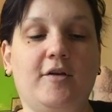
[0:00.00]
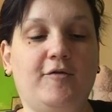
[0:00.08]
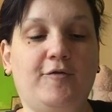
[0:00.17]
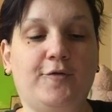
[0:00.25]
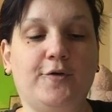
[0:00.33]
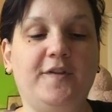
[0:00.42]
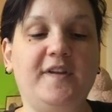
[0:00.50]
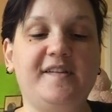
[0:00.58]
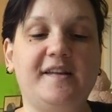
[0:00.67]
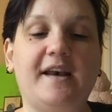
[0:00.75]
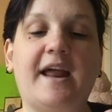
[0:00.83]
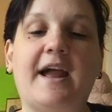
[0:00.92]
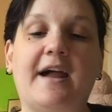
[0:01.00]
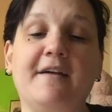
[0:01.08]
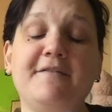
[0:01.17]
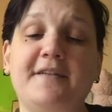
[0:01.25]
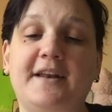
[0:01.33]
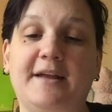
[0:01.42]
fold this in
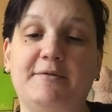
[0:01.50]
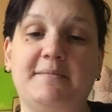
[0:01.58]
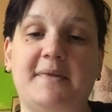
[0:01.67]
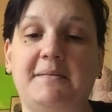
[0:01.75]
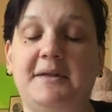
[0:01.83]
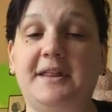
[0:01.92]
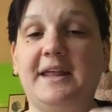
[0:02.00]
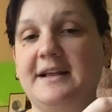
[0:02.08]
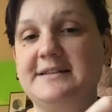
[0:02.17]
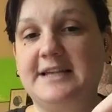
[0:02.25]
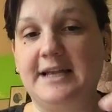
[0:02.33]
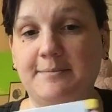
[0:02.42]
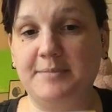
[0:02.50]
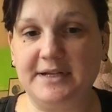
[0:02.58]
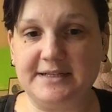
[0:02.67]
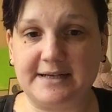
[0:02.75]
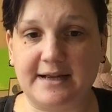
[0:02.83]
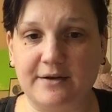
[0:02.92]
half, and I would maybe like tape
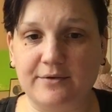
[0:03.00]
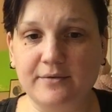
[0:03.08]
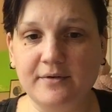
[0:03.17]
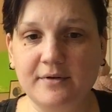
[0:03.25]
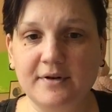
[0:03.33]
it down.